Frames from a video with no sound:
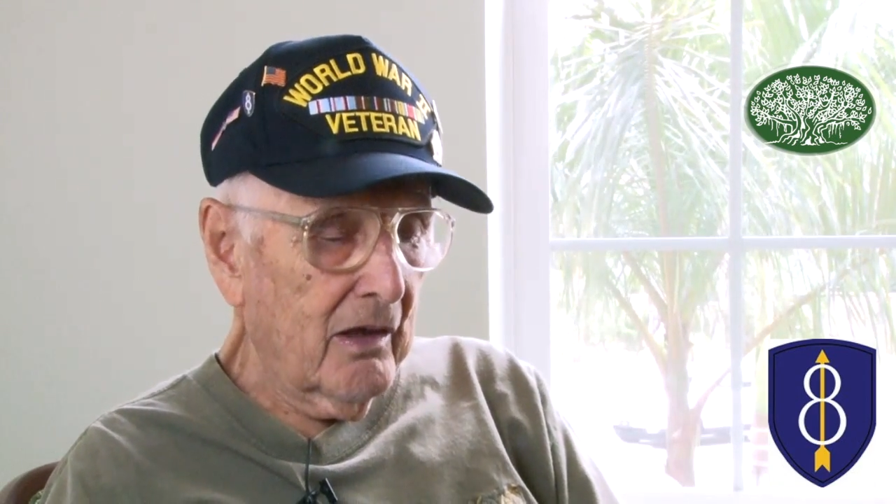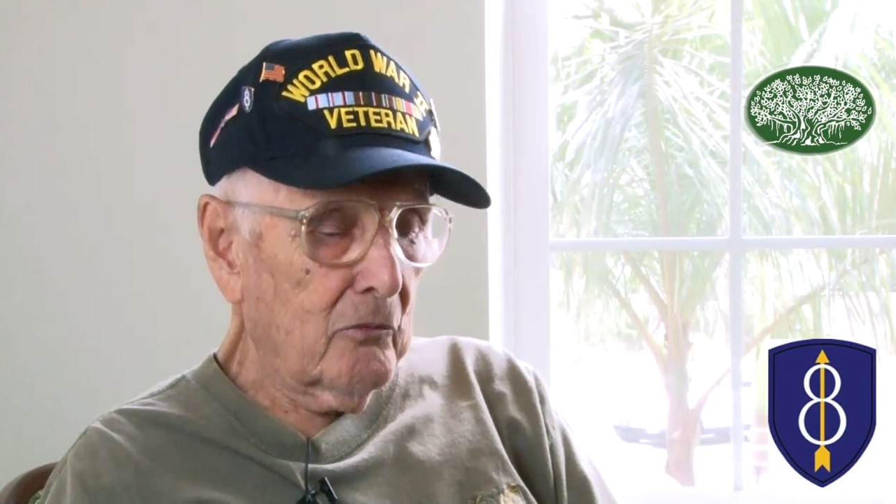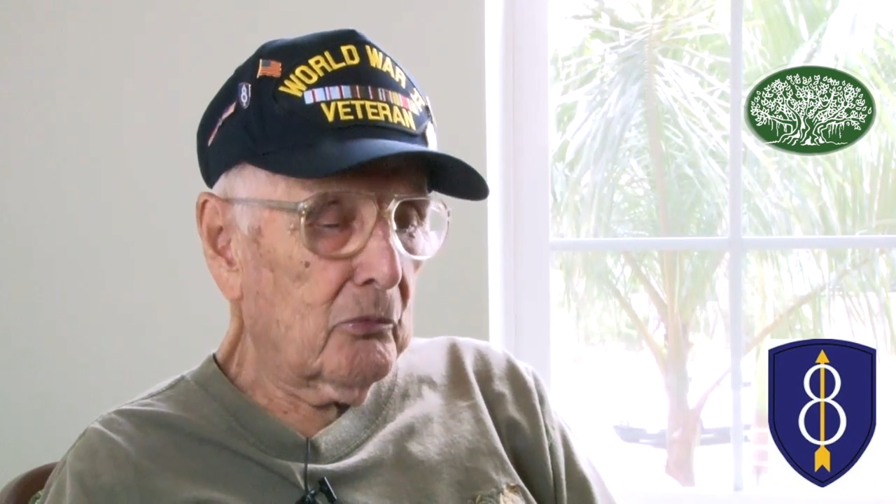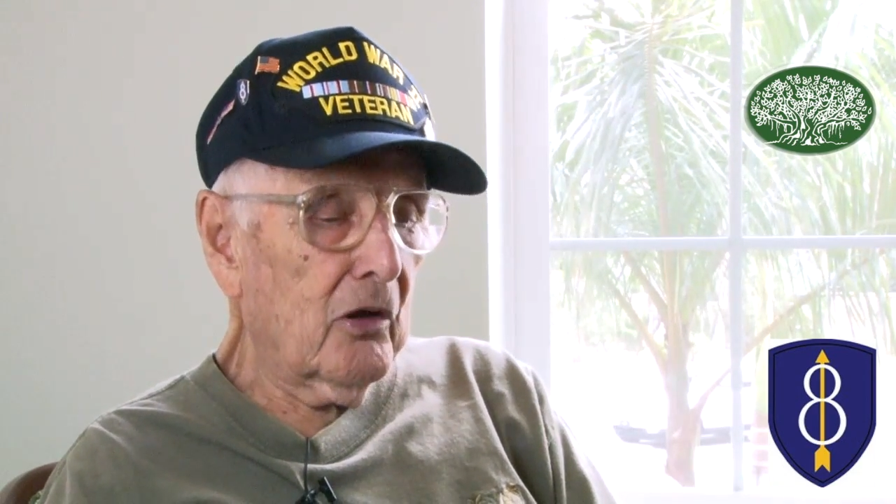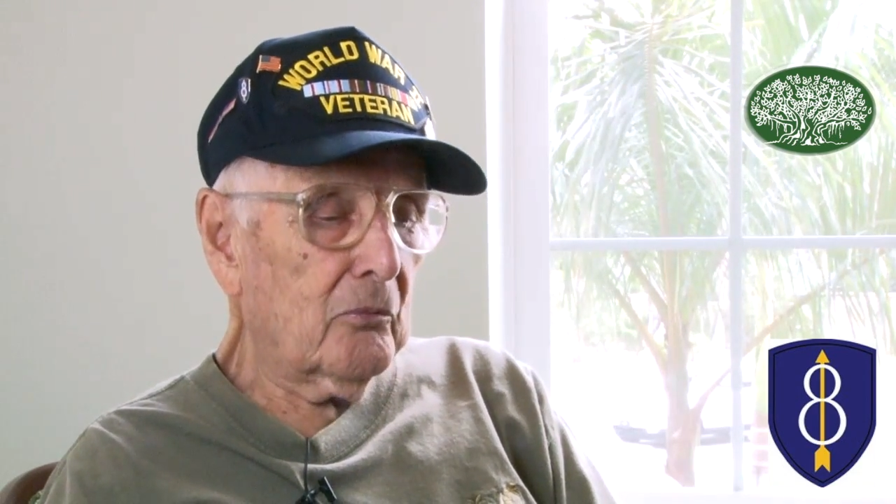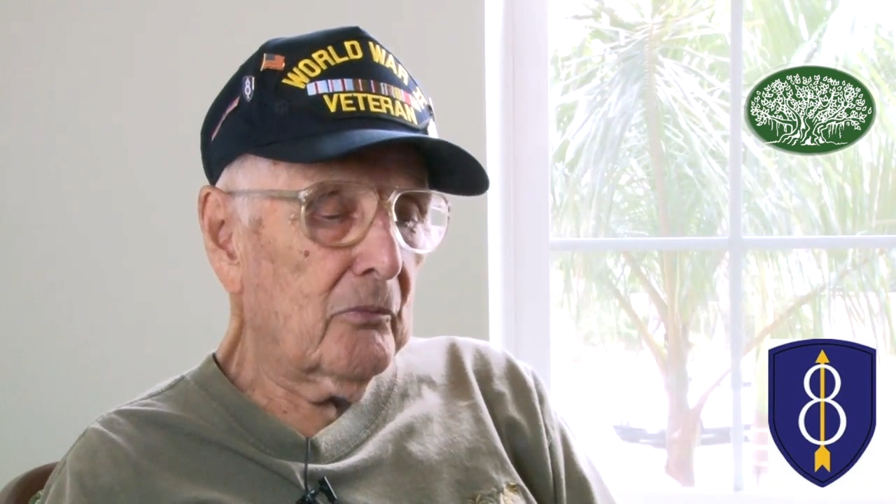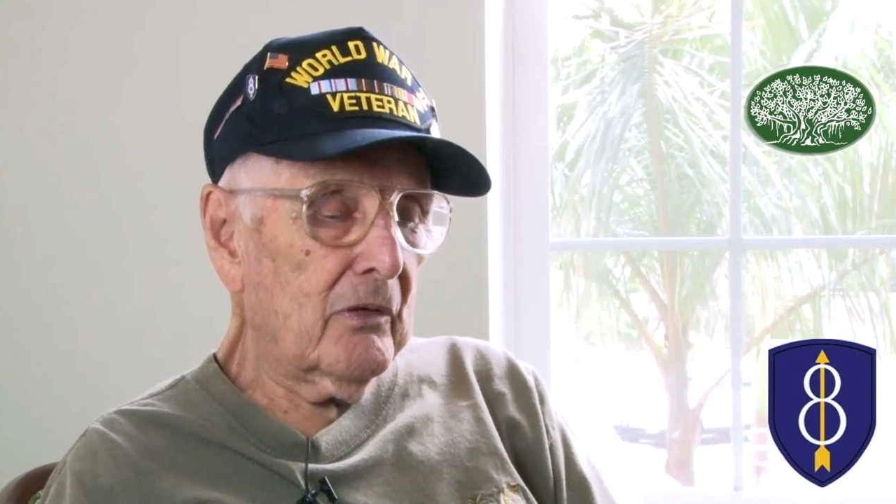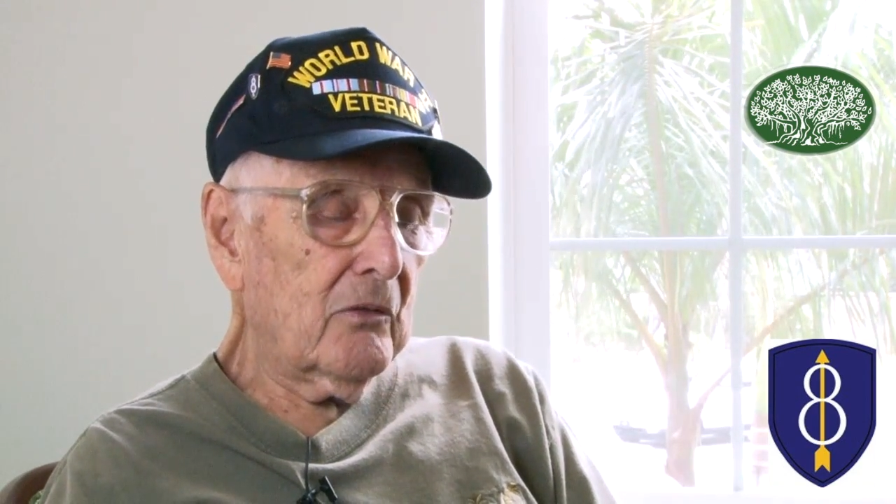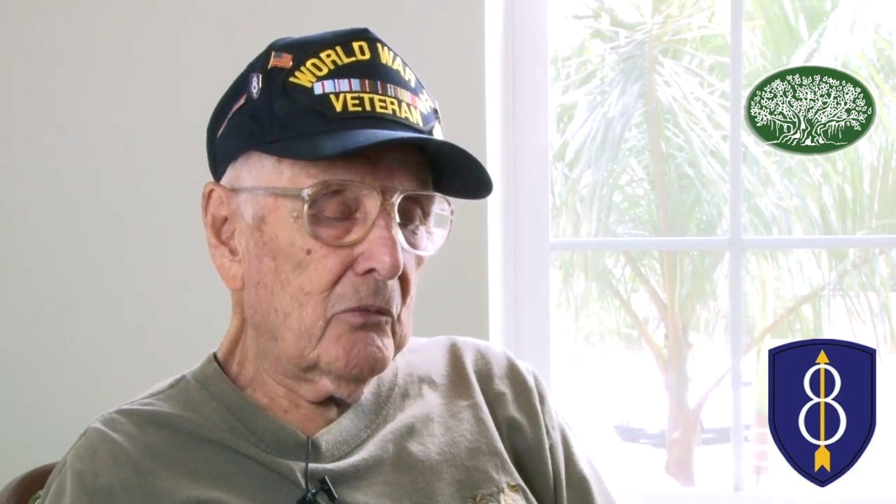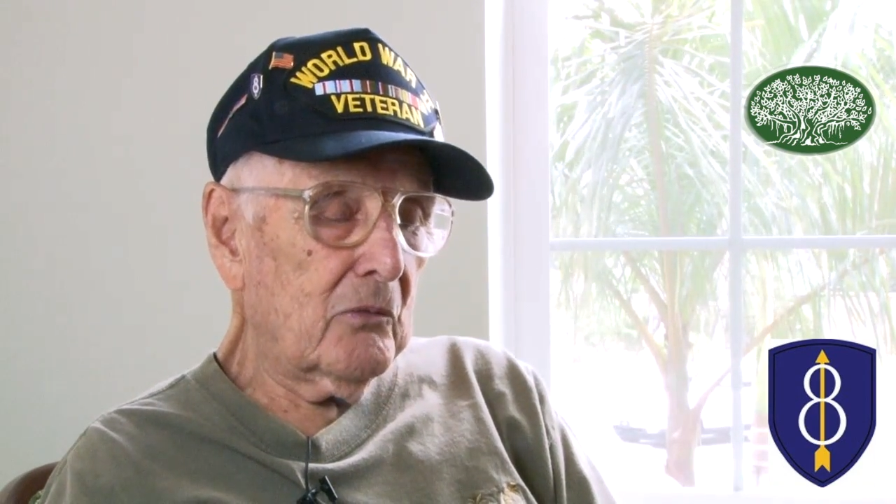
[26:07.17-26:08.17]
It
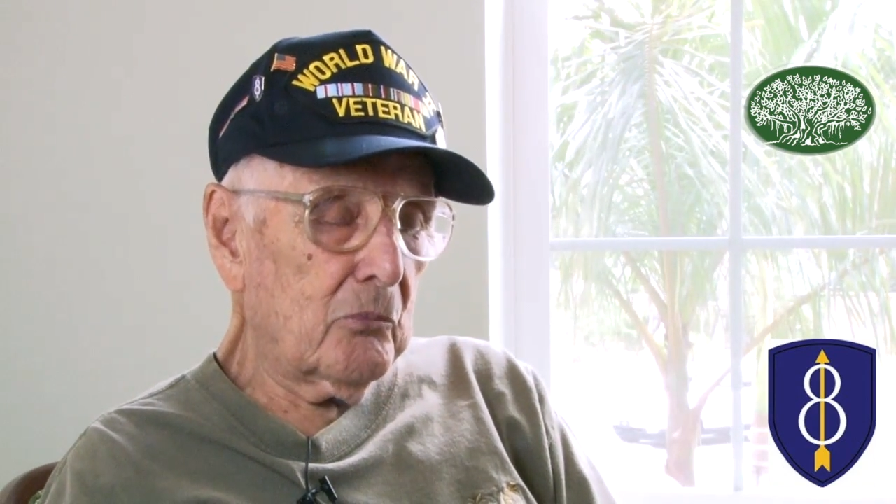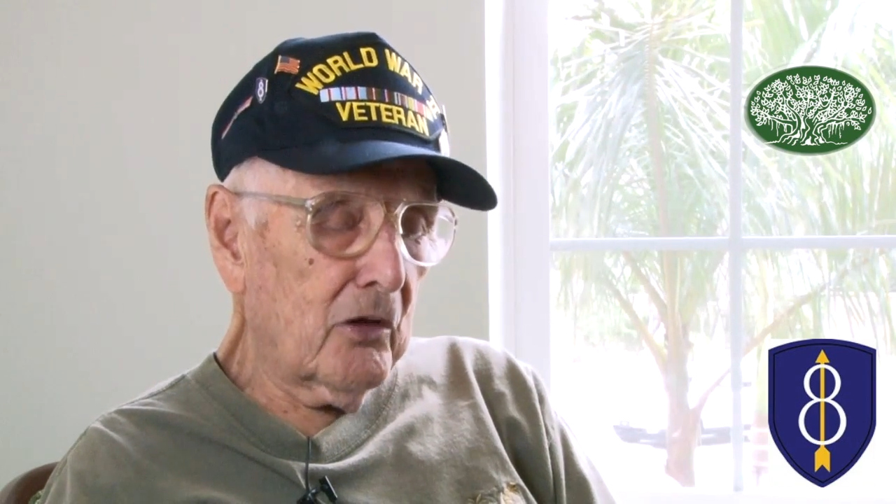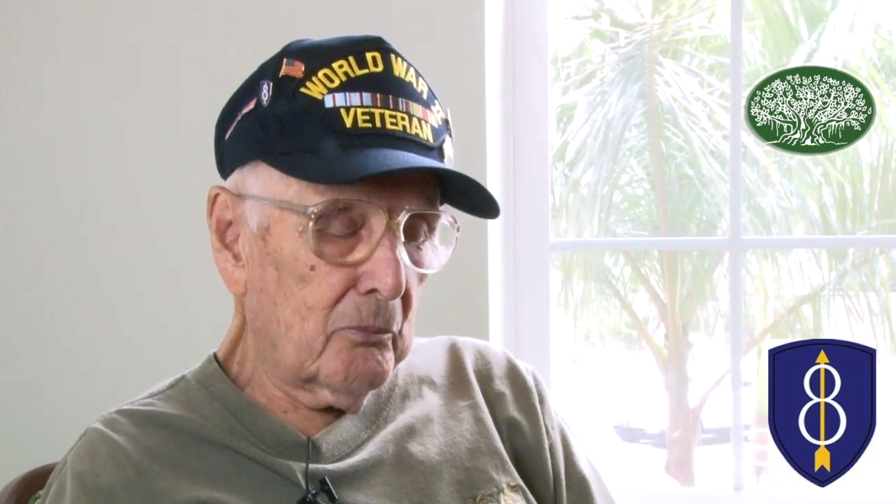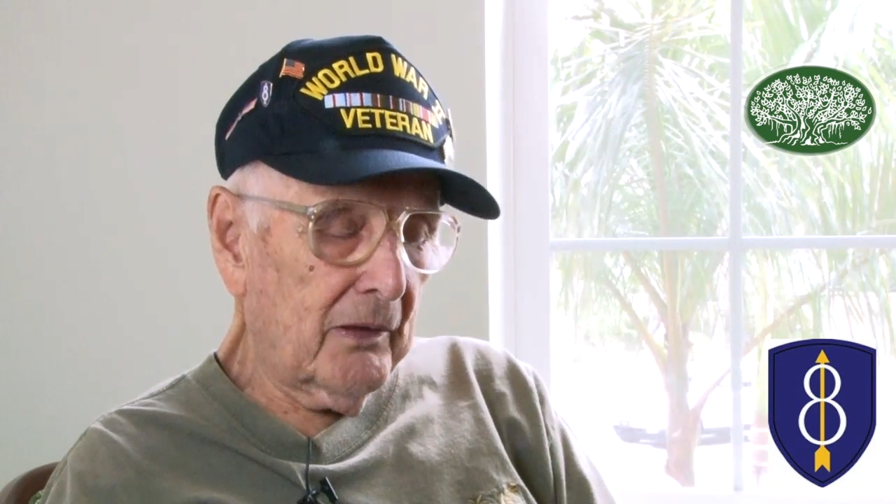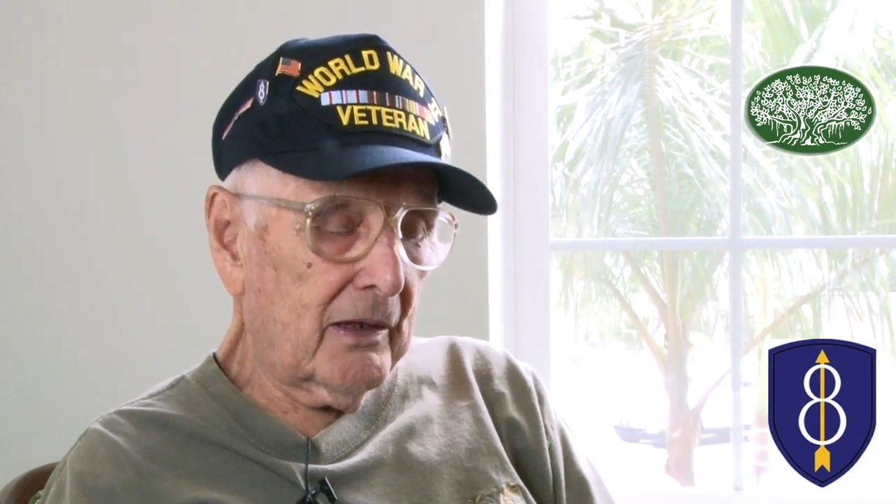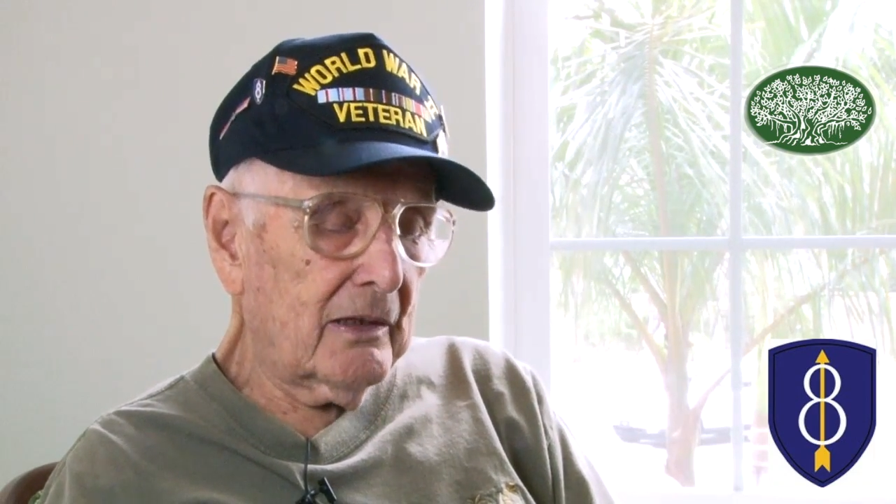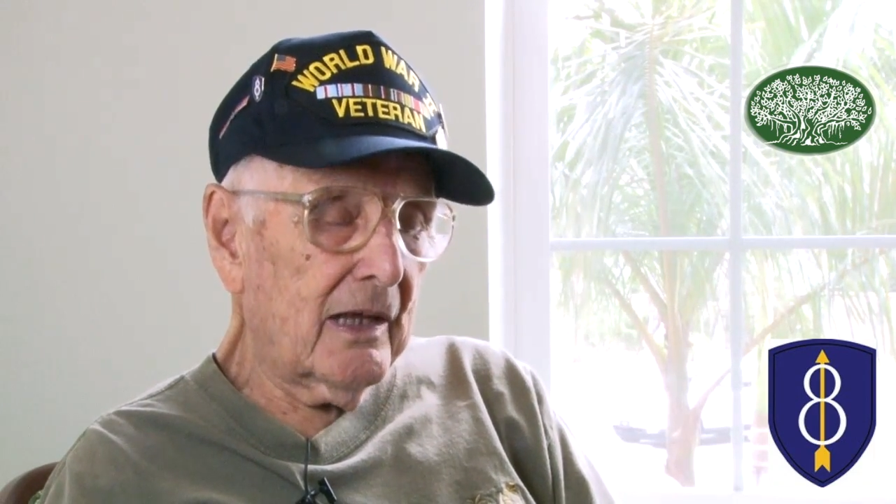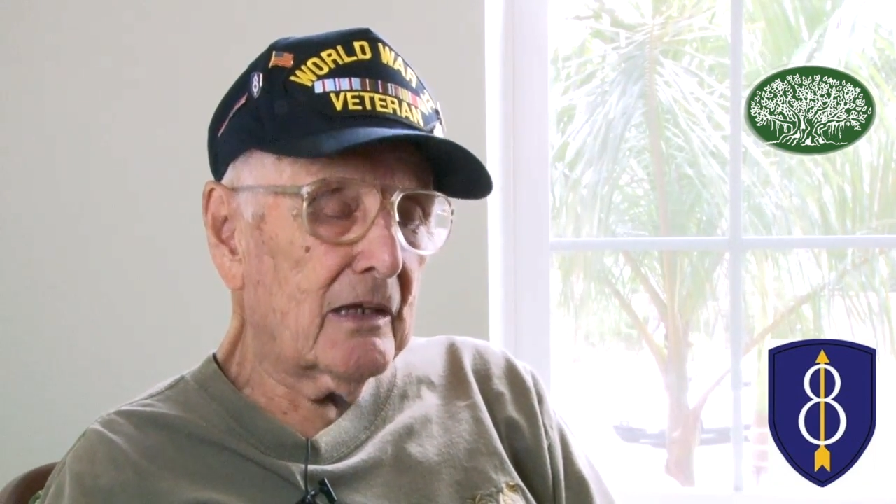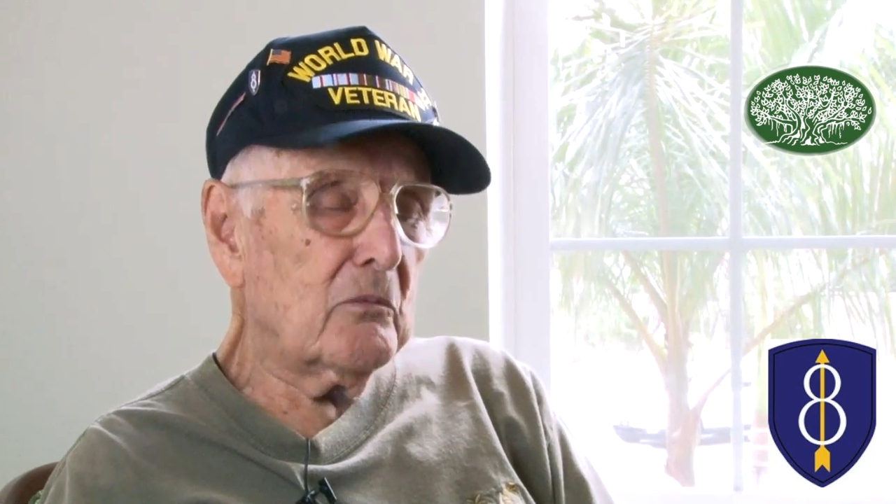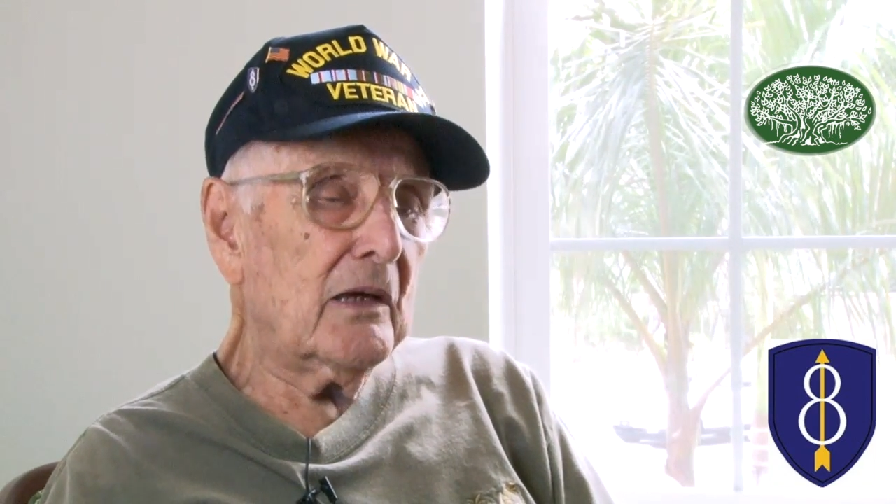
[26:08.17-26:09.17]
brought back a
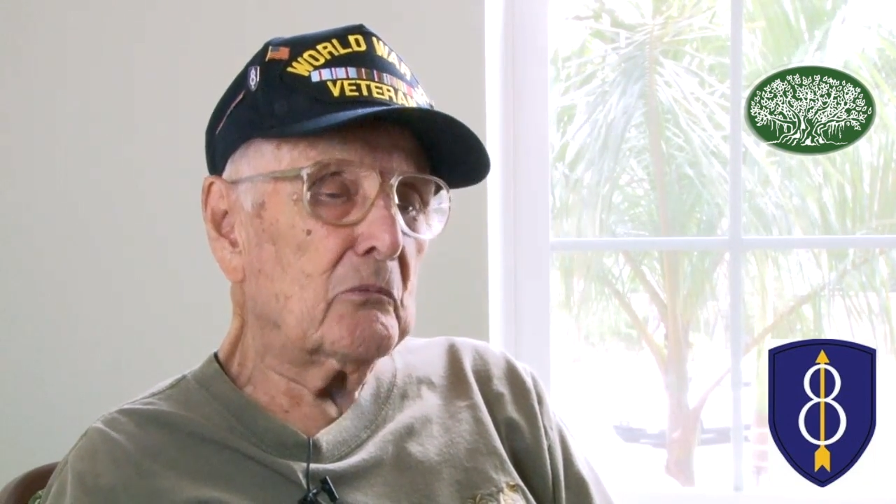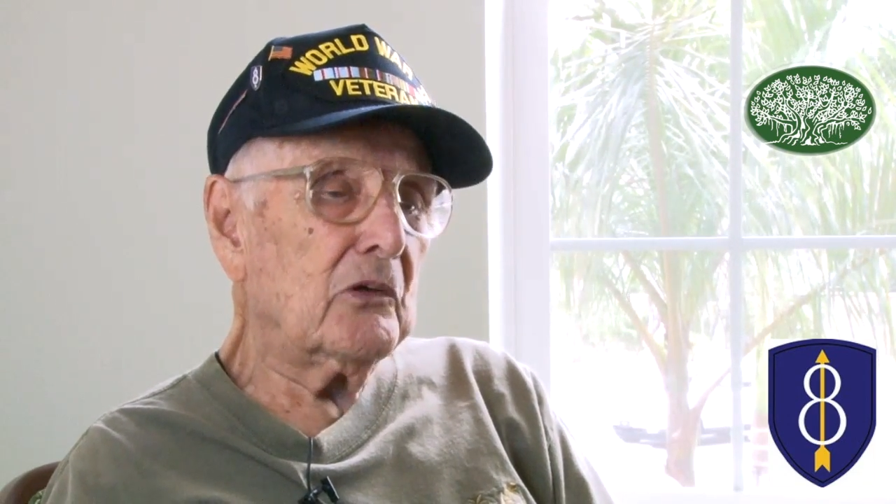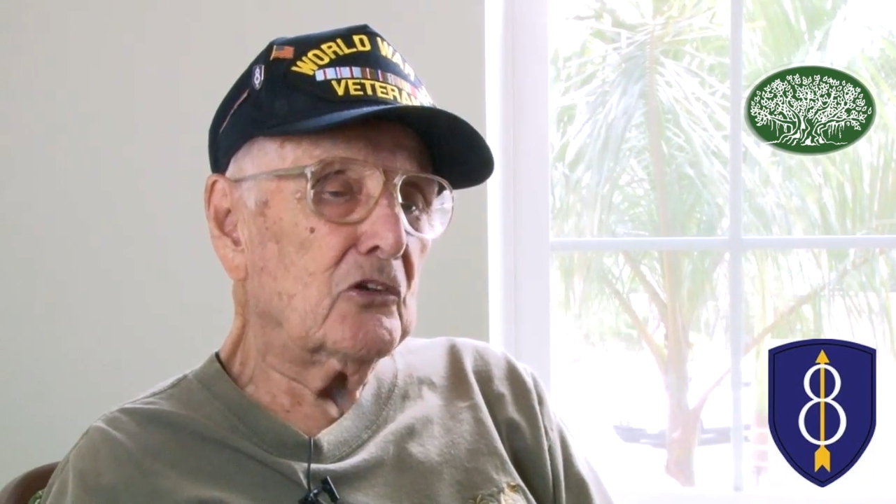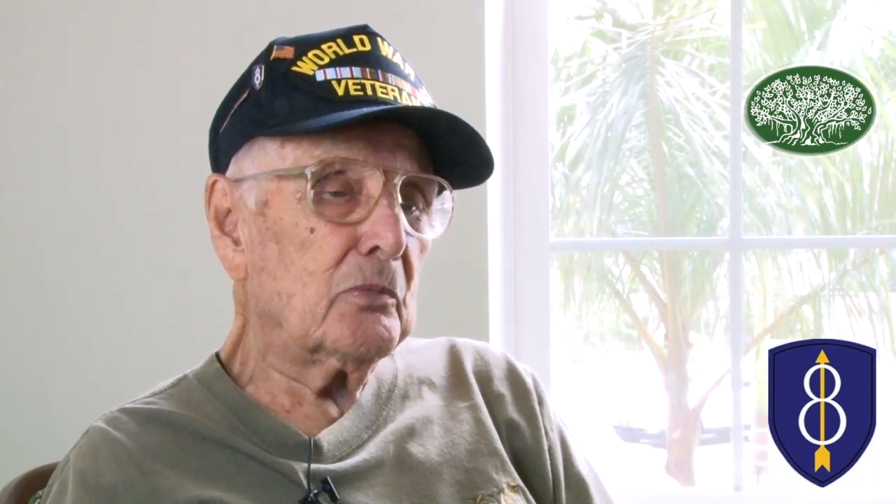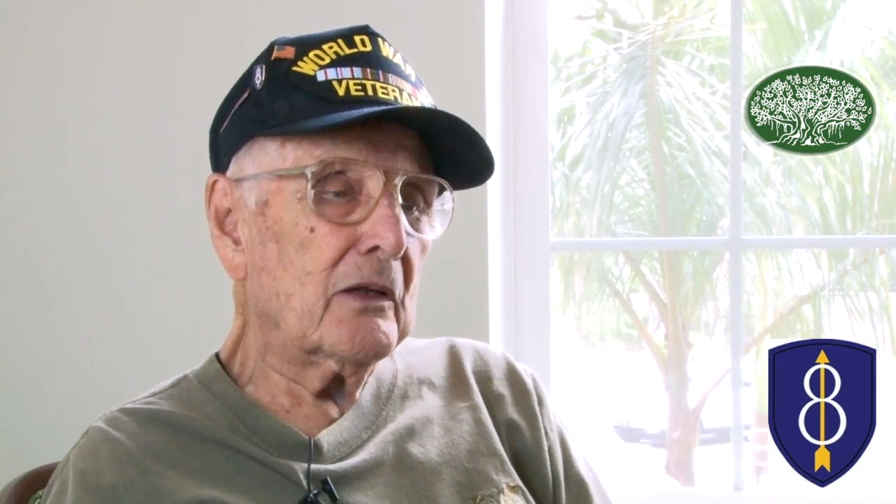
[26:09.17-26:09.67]
lot of memories,